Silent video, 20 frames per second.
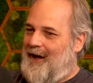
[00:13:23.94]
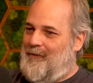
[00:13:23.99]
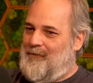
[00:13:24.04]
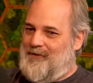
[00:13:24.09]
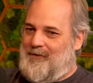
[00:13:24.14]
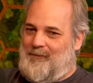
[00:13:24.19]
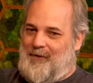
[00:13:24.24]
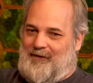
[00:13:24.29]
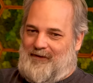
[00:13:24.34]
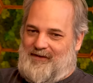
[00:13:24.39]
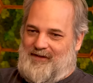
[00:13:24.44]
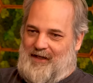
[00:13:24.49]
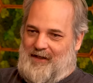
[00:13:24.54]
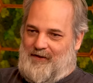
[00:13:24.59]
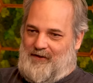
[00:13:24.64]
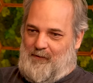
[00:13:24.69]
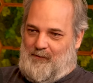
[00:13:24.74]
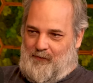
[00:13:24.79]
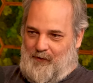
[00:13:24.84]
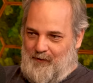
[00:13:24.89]
I was about to say,
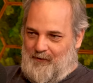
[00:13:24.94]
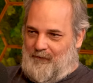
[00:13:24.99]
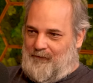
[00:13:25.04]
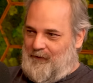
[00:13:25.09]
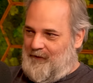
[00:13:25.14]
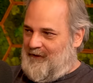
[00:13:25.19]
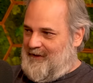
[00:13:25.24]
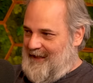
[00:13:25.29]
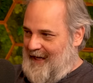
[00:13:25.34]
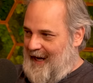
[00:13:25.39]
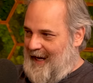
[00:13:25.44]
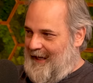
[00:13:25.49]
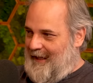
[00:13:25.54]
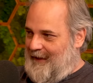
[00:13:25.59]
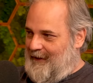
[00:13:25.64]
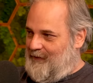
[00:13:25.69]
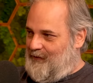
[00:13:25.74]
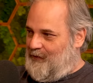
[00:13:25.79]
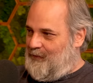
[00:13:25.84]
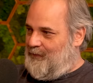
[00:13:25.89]
it's a beautiful
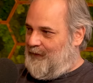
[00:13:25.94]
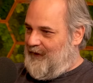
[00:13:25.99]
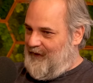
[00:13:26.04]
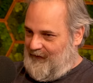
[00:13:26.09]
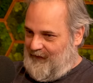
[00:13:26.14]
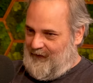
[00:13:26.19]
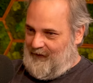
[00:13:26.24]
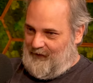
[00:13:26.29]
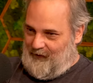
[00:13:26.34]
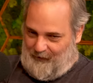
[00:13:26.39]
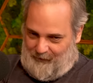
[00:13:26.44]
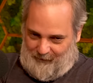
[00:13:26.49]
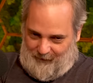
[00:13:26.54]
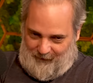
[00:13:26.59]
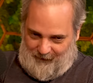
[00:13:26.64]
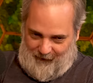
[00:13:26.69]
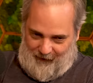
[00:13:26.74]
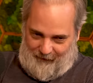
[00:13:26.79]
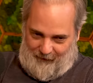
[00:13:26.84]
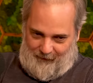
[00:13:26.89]
day to listen to
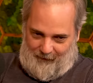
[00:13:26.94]
another.